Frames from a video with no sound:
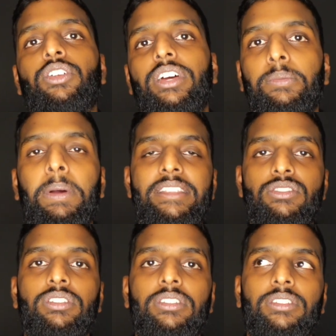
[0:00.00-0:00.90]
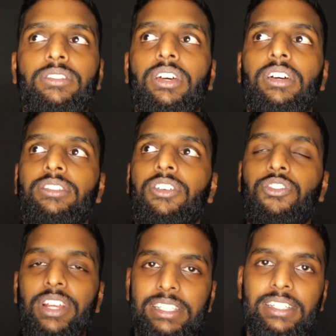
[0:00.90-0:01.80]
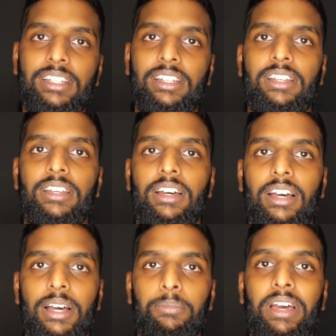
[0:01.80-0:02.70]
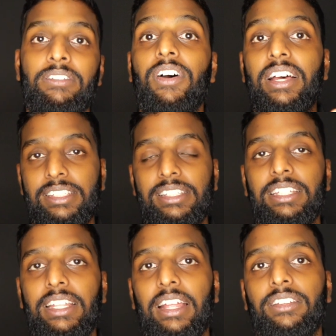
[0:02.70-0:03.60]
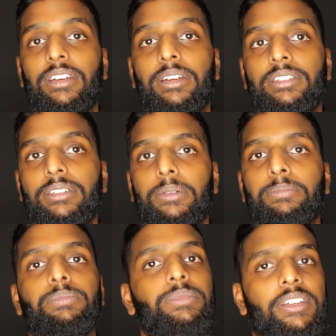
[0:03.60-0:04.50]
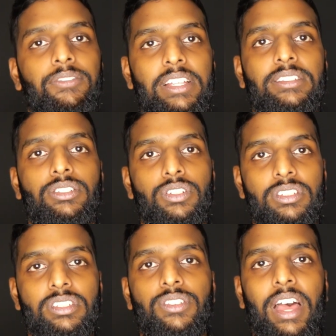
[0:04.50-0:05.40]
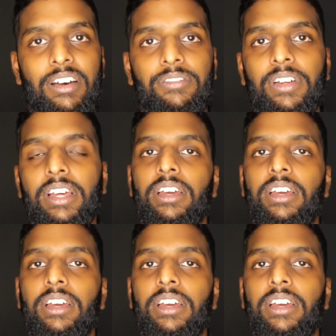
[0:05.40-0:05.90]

You know, it depends on the risk adversity that the investor chooses to have.